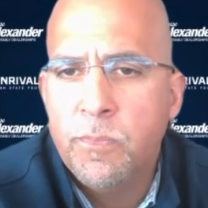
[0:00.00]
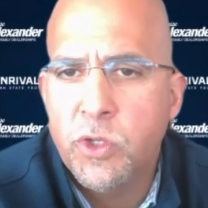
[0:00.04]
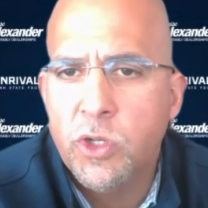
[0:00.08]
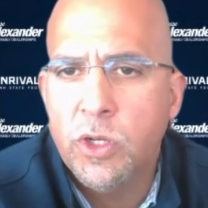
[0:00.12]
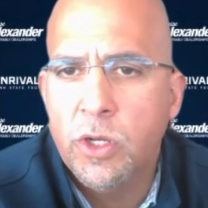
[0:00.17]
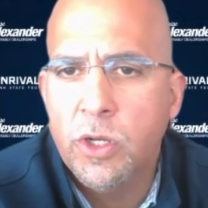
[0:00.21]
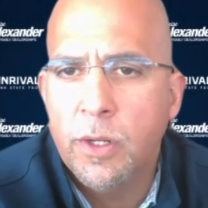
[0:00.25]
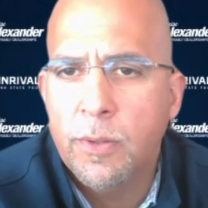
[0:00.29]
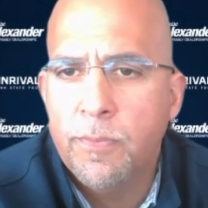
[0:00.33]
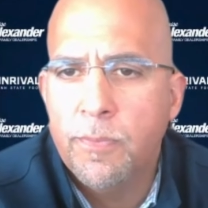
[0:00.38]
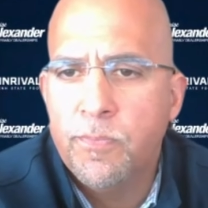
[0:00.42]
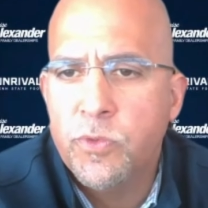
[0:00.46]

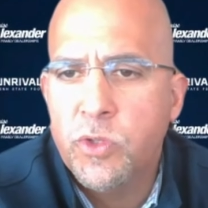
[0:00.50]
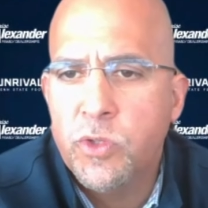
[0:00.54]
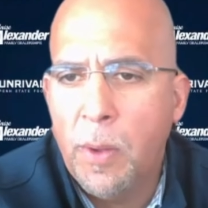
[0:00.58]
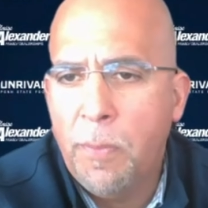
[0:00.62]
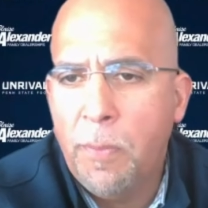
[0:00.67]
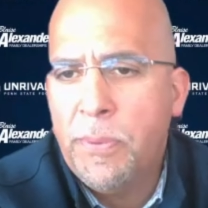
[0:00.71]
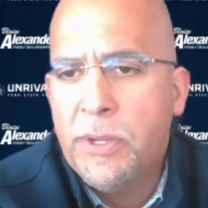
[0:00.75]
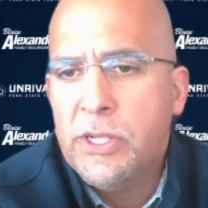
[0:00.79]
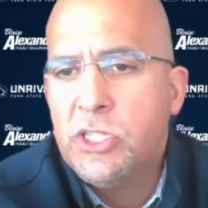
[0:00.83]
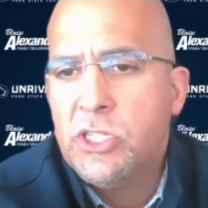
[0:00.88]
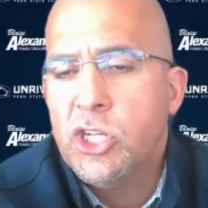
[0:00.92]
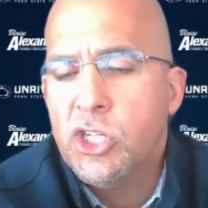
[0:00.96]
to
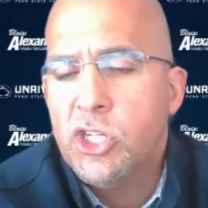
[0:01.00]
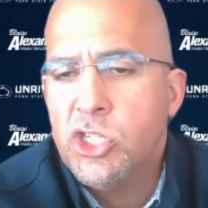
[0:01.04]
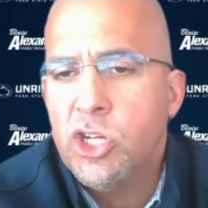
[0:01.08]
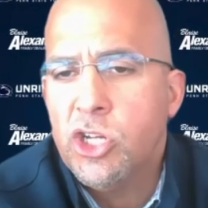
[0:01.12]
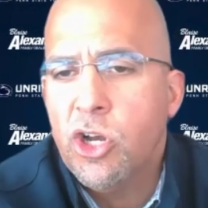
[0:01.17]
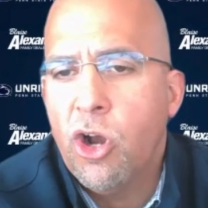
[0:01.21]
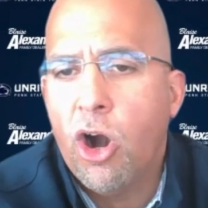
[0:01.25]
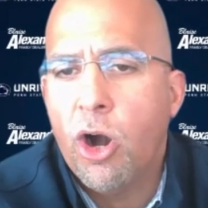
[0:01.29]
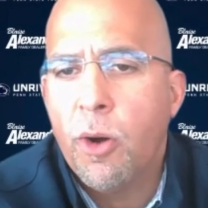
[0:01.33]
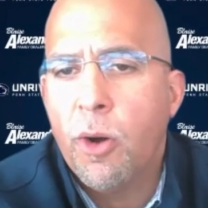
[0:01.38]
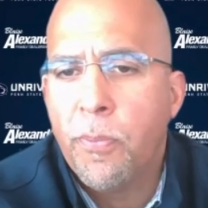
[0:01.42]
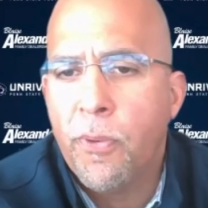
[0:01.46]

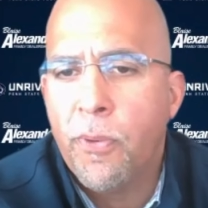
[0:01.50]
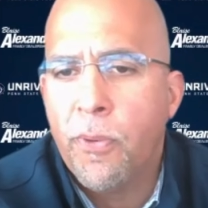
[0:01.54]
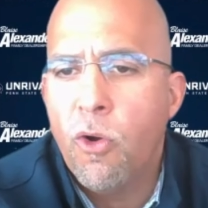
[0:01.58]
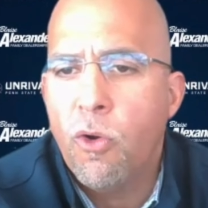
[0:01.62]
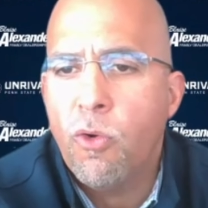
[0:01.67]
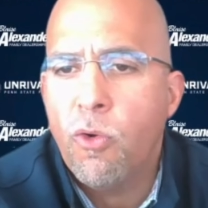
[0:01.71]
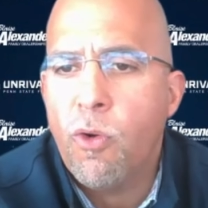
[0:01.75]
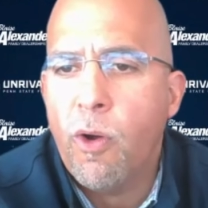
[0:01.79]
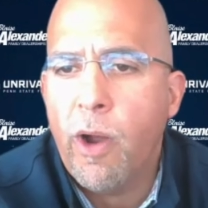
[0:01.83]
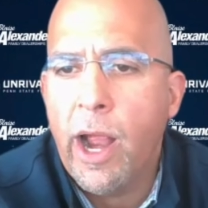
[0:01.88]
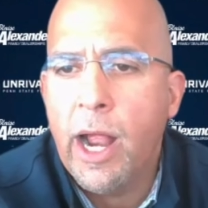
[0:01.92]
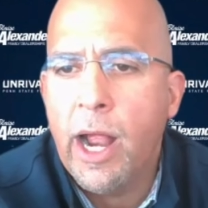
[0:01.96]
position our
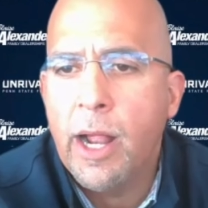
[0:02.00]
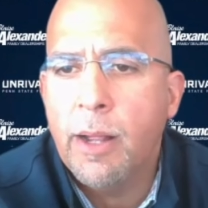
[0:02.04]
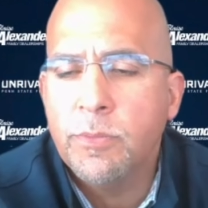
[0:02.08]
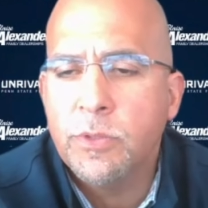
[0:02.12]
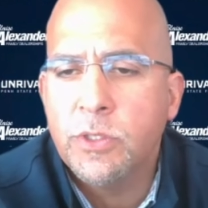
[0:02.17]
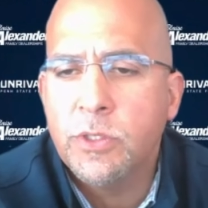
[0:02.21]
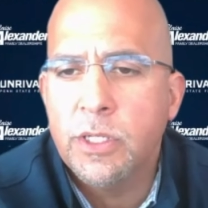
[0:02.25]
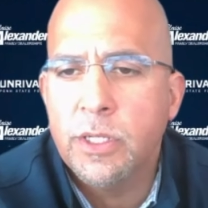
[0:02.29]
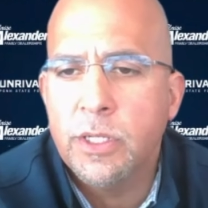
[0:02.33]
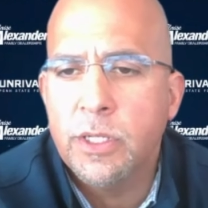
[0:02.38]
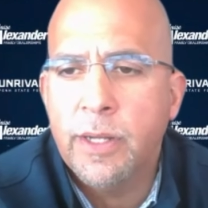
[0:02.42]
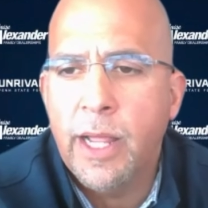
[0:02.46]

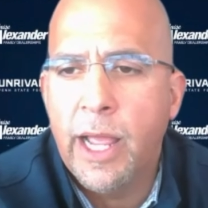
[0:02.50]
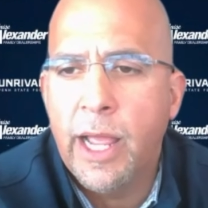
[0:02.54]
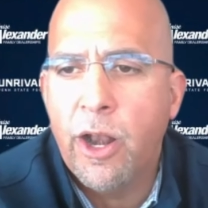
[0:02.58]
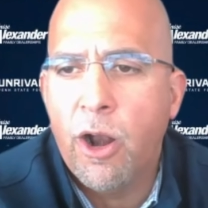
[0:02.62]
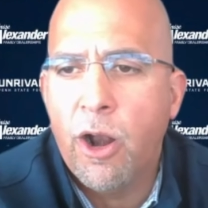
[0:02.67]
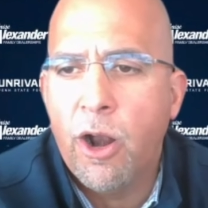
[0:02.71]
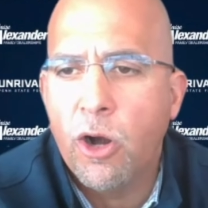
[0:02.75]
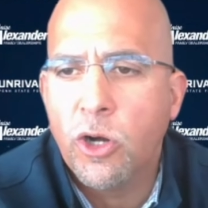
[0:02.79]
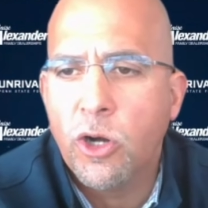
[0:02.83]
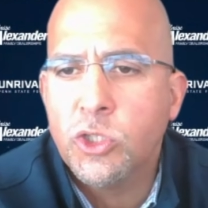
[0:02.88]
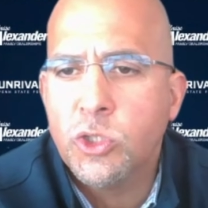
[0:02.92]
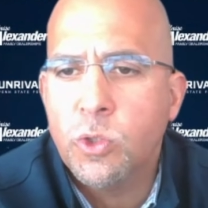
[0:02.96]
programs and
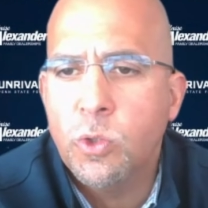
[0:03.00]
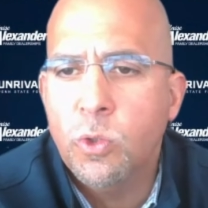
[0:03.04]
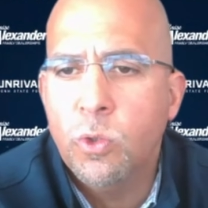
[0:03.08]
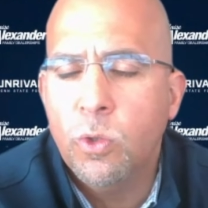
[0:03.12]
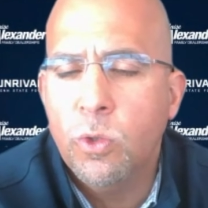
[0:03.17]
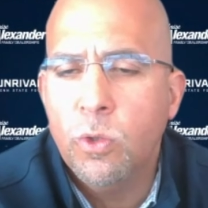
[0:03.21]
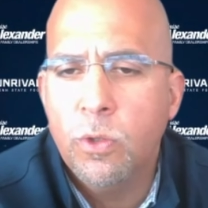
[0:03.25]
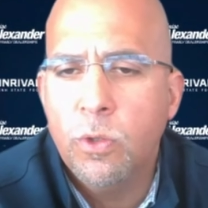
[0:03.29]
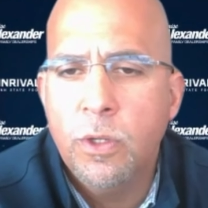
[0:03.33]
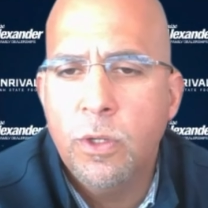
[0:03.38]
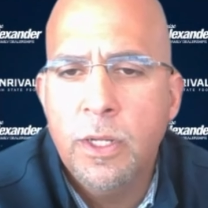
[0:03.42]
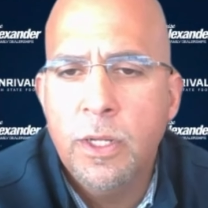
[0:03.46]
our
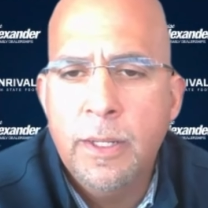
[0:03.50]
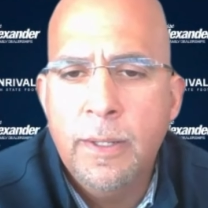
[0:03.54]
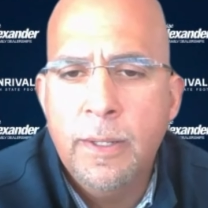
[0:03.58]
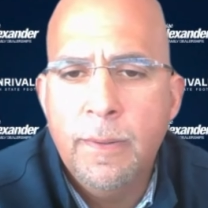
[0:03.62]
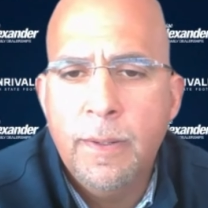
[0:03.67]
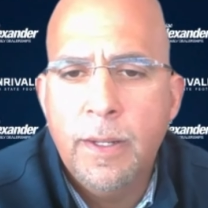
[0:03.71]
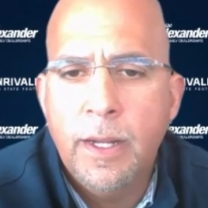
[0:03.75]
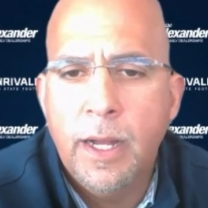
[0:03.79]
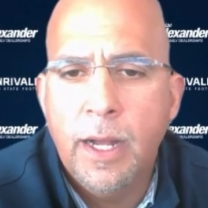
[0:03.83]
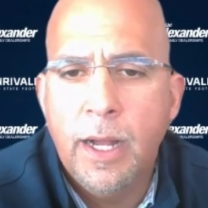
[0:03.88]
school in